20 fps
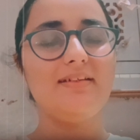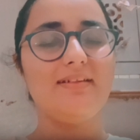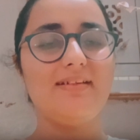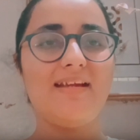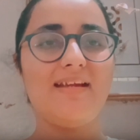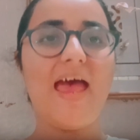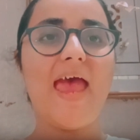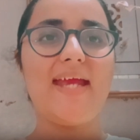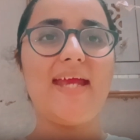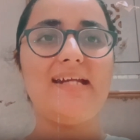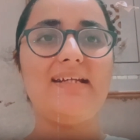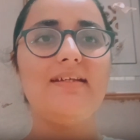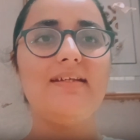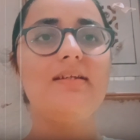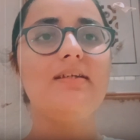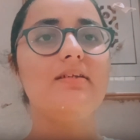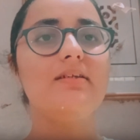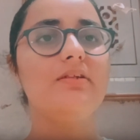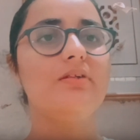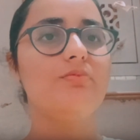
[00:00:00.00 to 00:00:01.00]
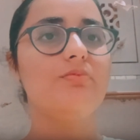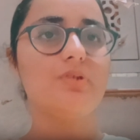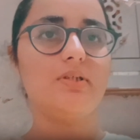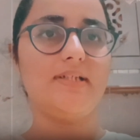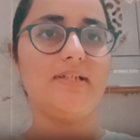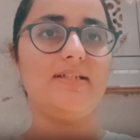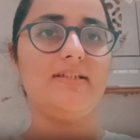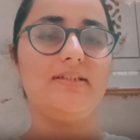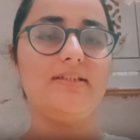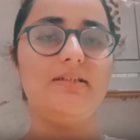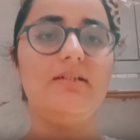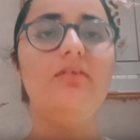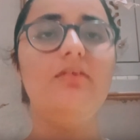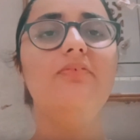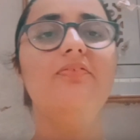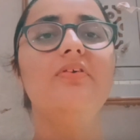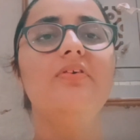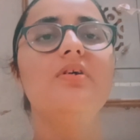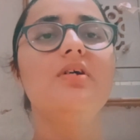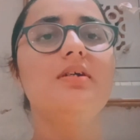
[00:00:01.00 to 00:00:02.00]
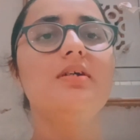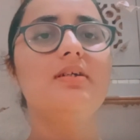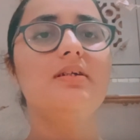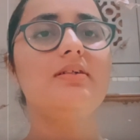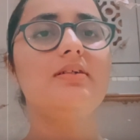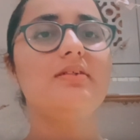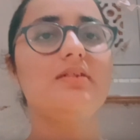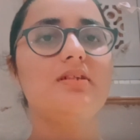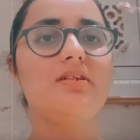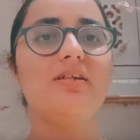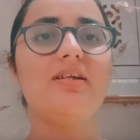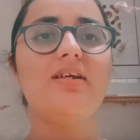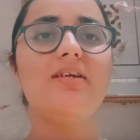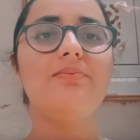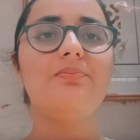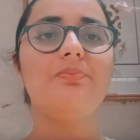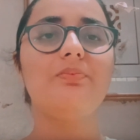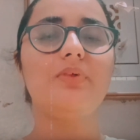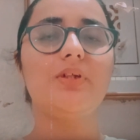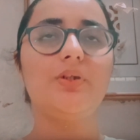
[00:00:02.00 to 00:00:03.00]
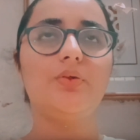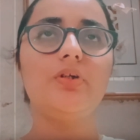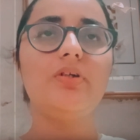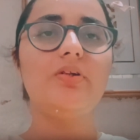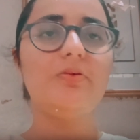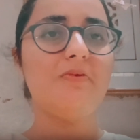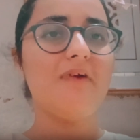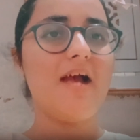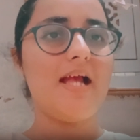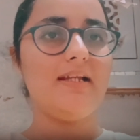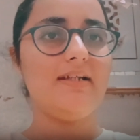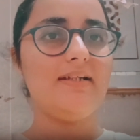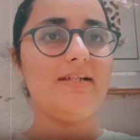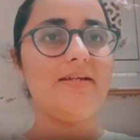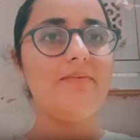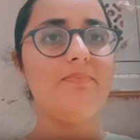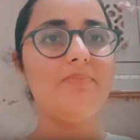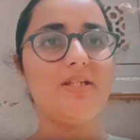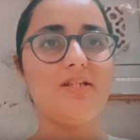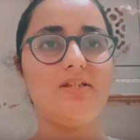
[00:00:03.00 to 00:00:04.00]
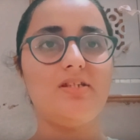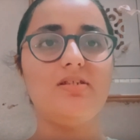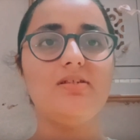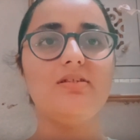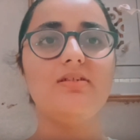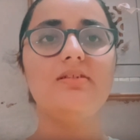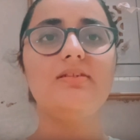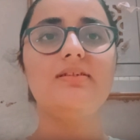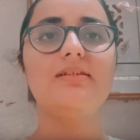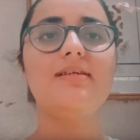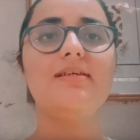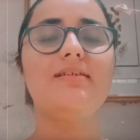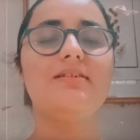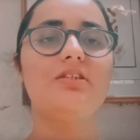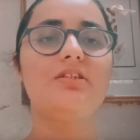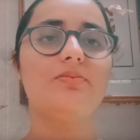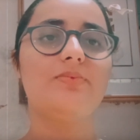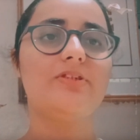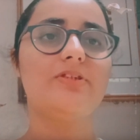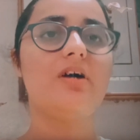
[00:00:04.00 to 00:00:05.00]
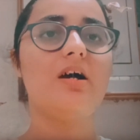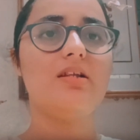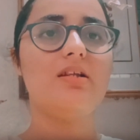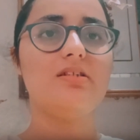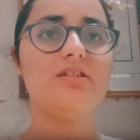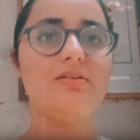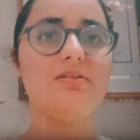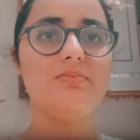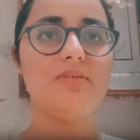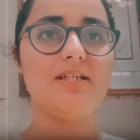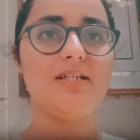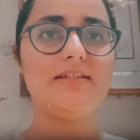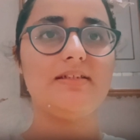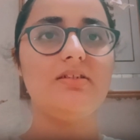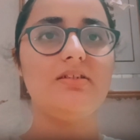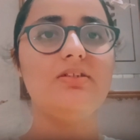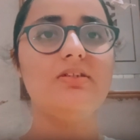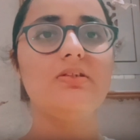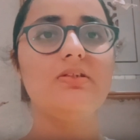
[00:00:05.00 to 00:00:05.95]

write it in the book itself. There are good quality pictures, histopathology images,